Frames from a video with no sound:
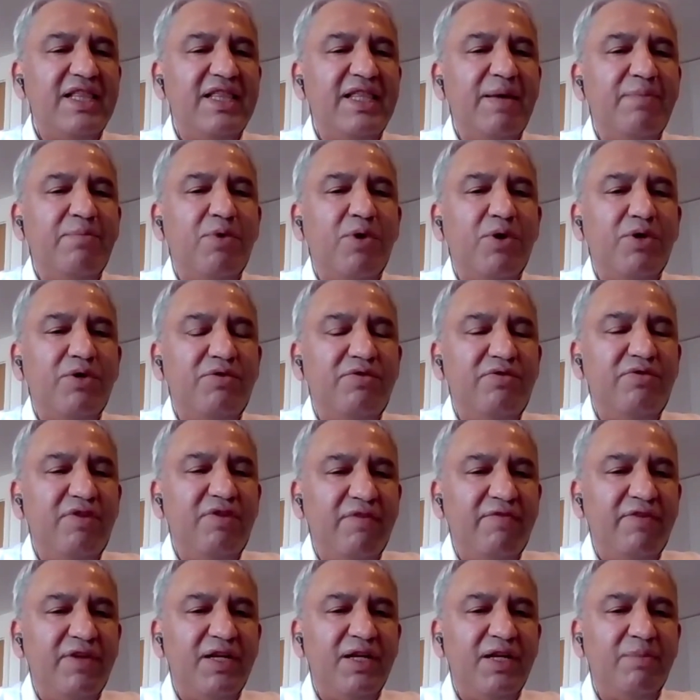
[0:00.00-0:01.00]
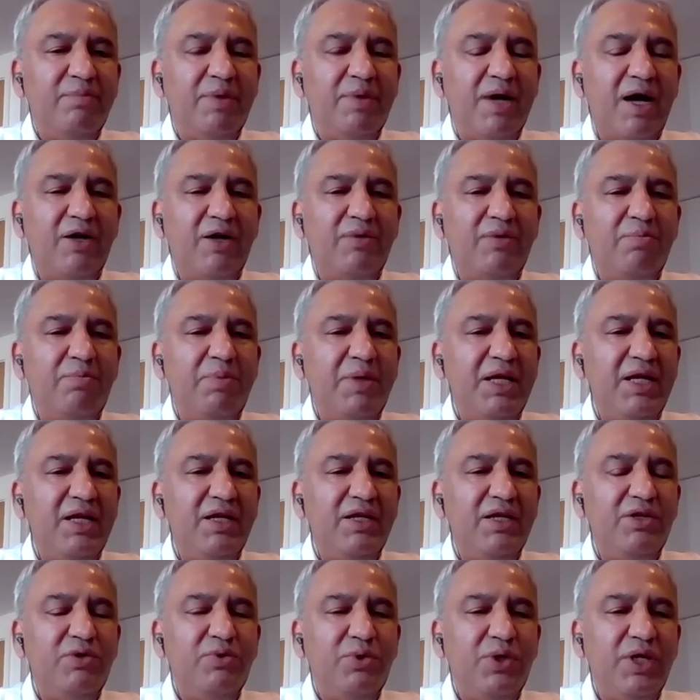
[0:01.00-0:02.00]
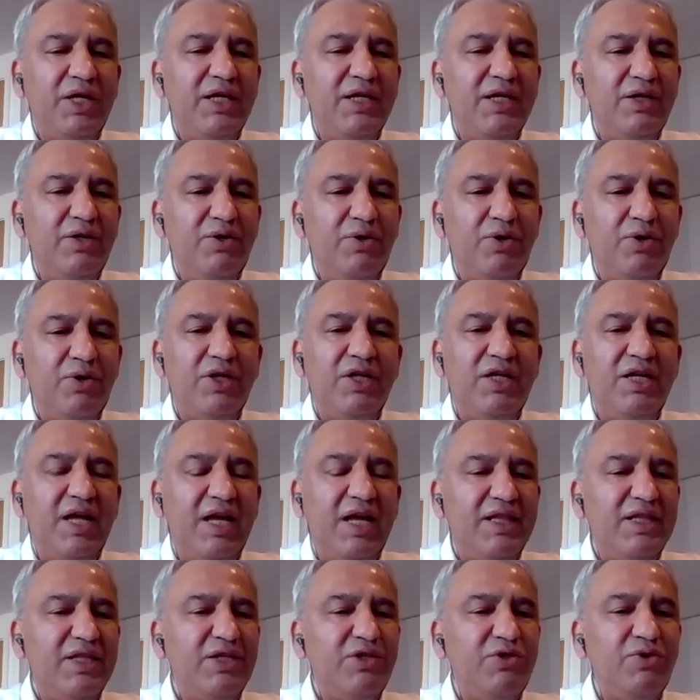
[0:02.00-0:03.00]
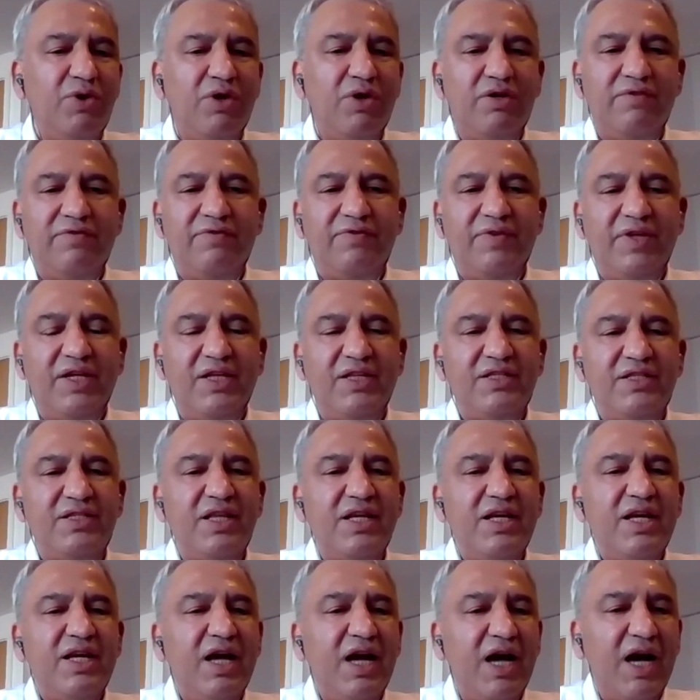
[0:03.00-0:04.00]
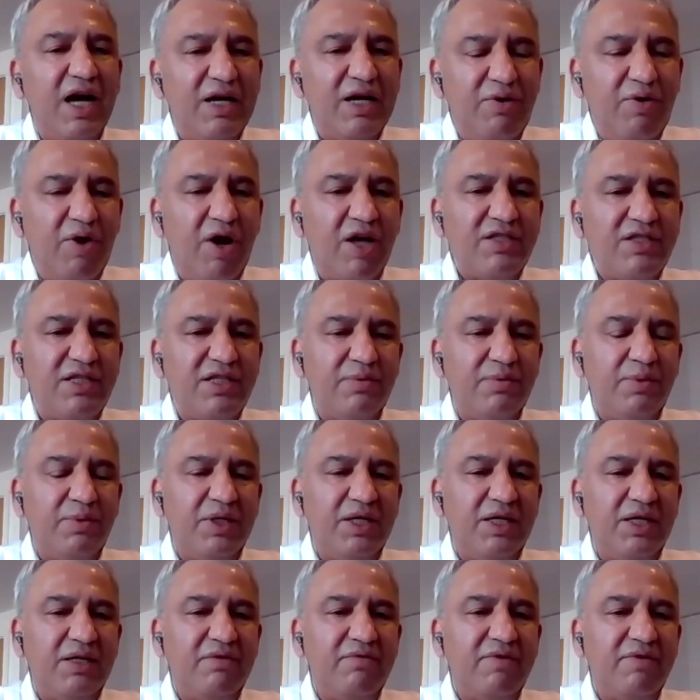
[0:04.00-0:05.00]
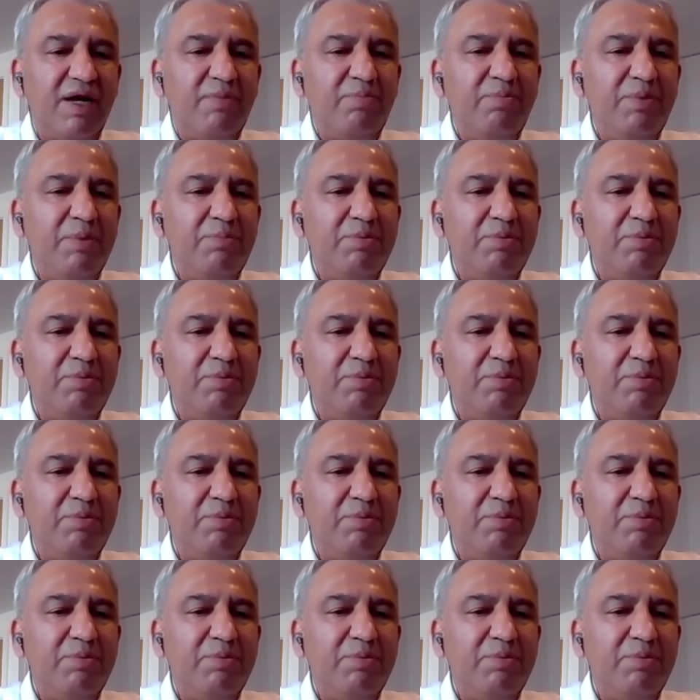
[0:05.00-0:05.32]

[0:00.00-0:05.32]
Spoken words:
They're more driven about doing good in the geographies across the world, right?